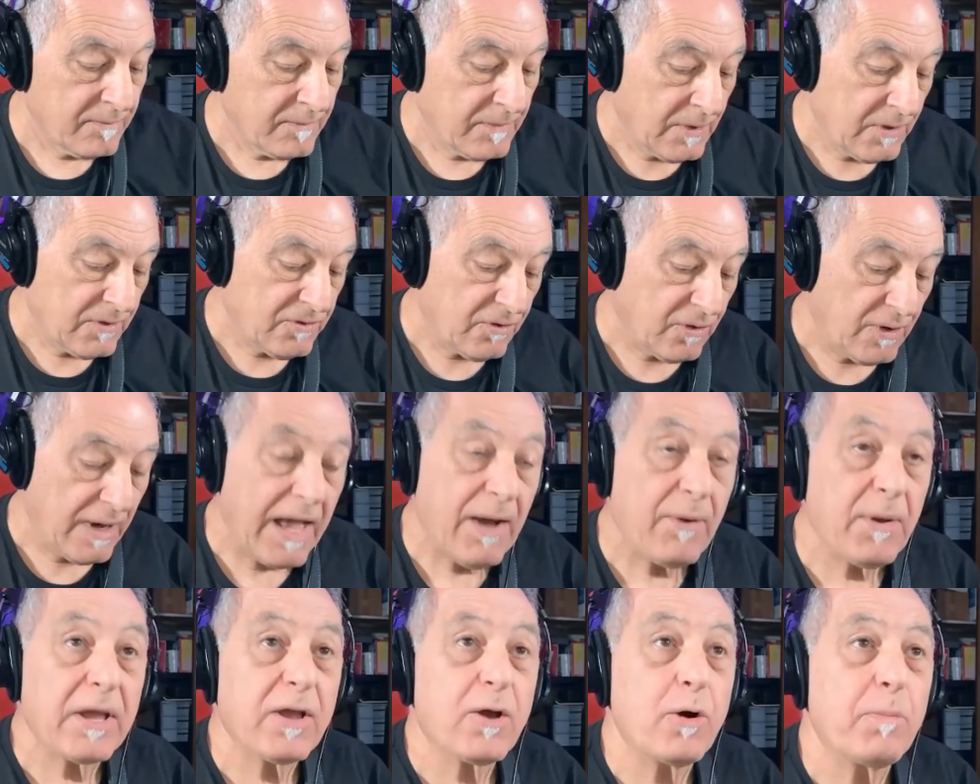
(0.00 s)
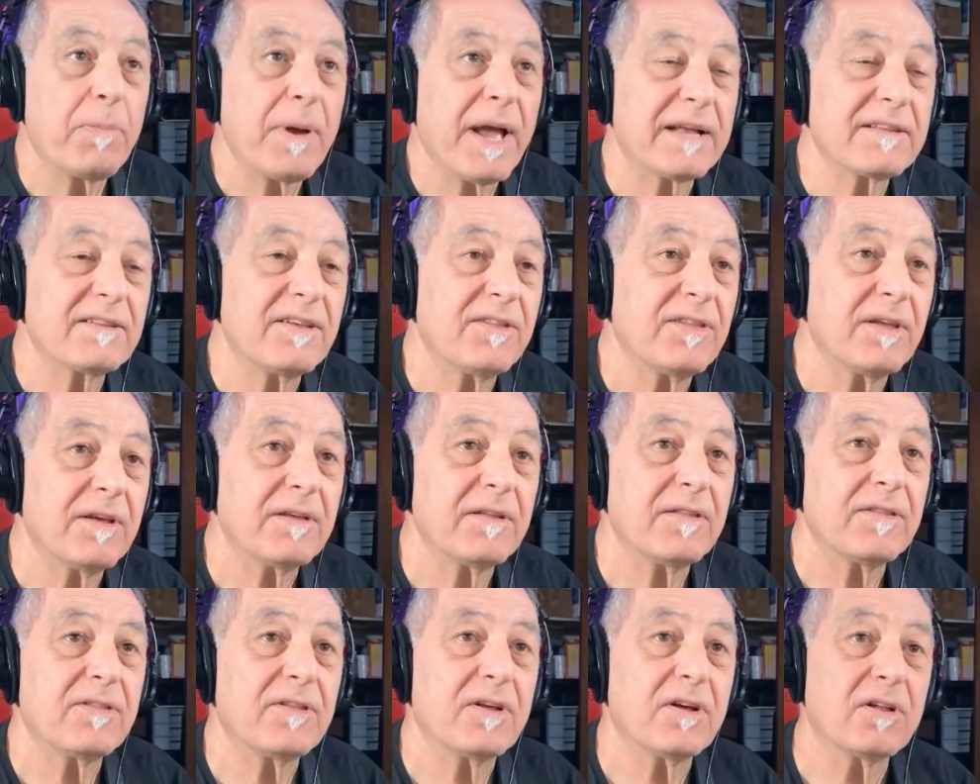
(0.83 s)
So now I go back to
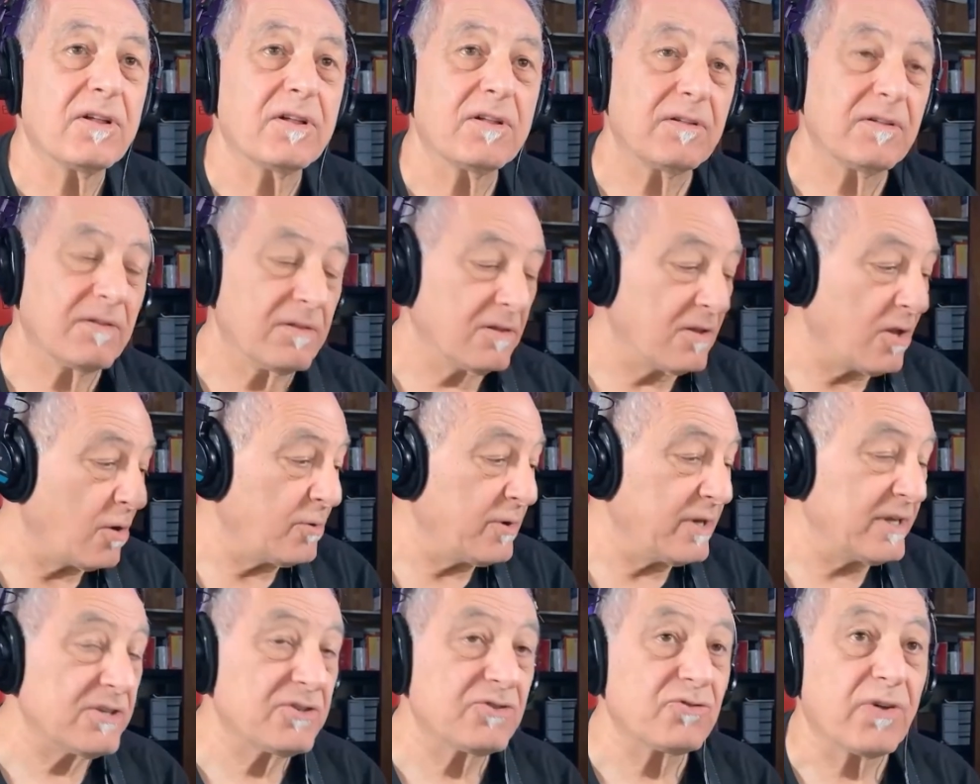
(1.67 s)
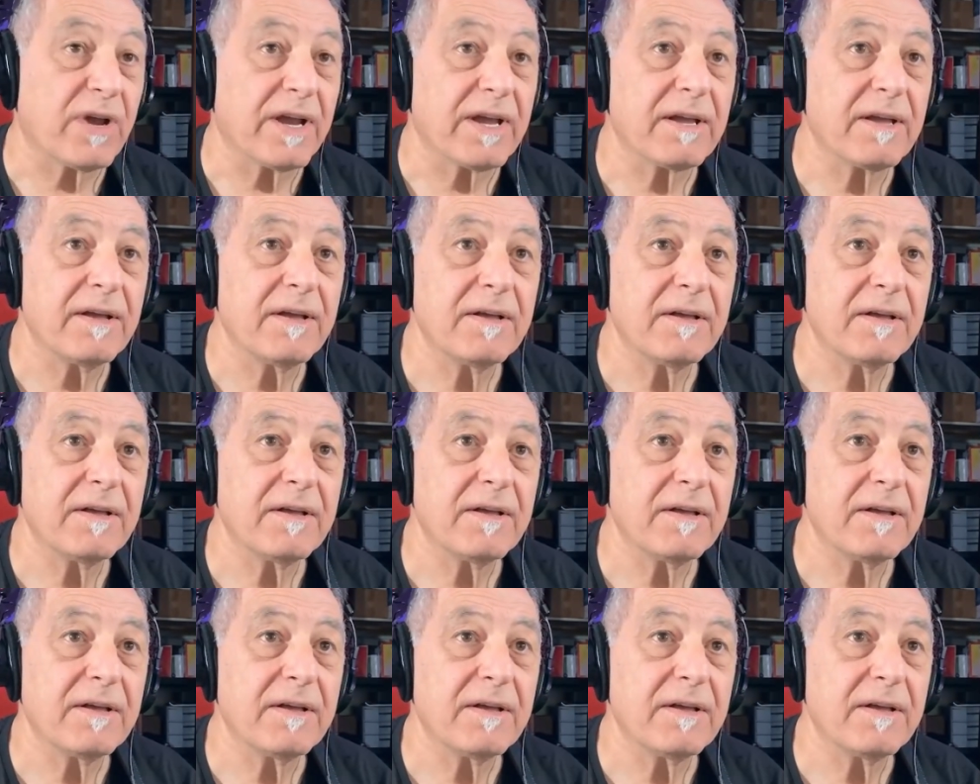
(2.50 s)
the low E string,